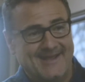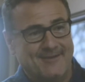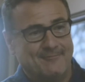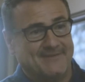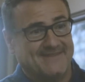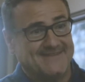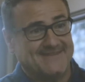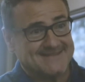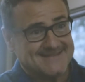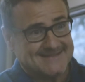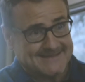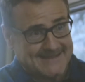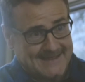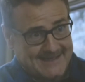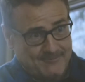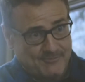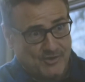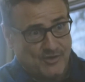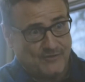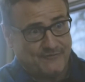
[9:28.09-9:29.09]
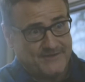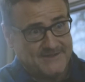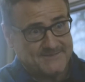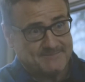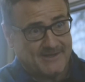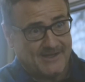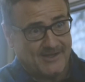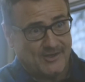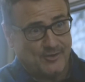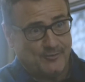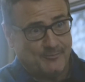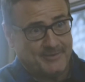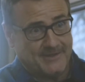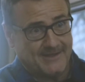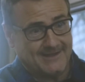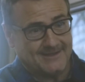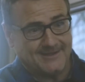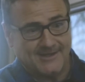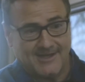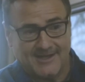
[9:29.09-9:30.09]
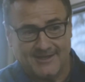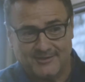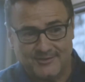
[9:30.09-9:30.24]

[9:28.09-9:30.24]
But this is Eddie Murphy's biopic, not